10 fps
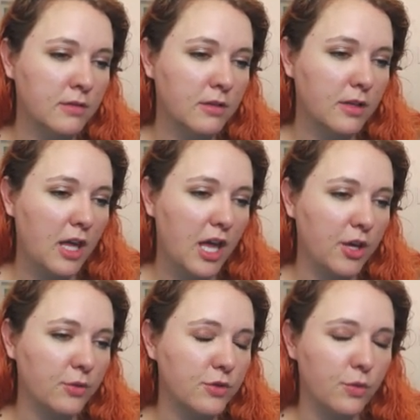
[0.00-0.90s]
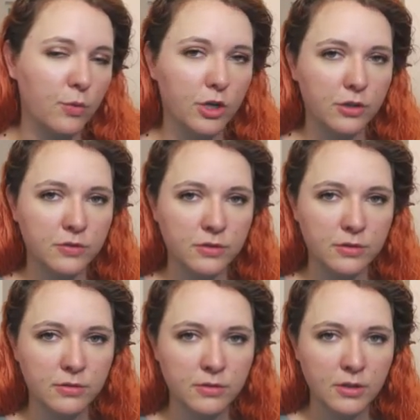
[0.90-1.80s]
Keigo's the worst.
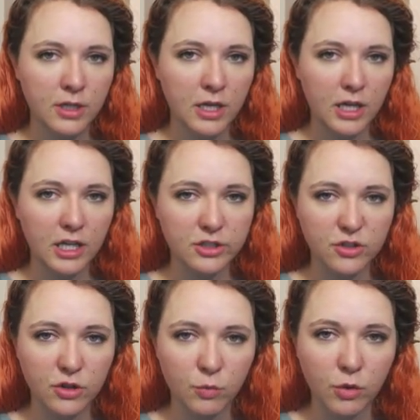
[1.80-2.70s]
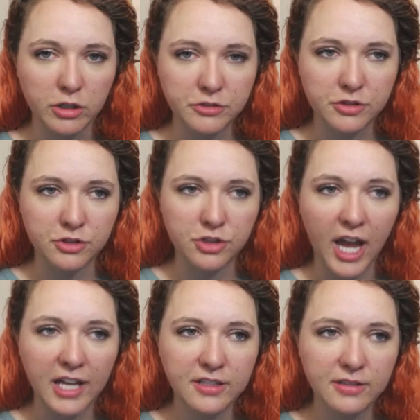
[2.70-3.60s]
It's the worst,
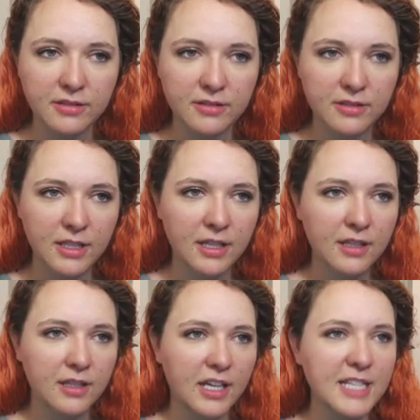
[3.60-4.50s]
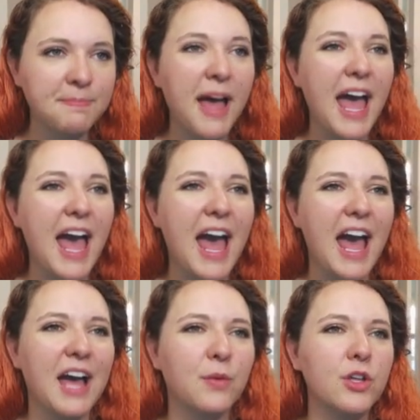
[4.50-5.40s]
chat. He's
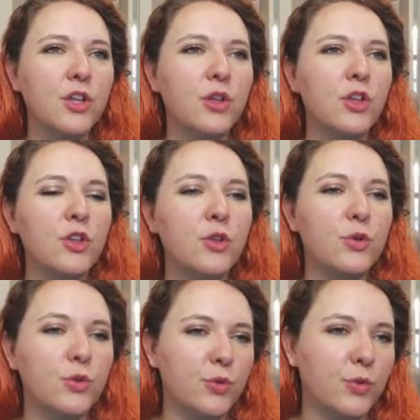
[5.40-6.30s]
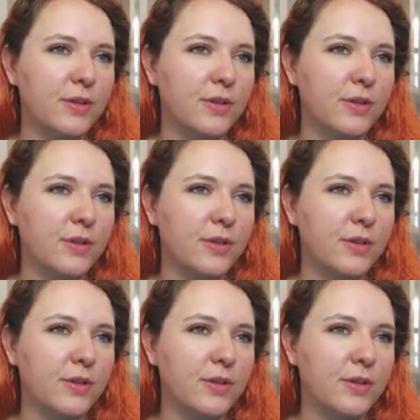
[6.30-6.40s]
back! Woohoo!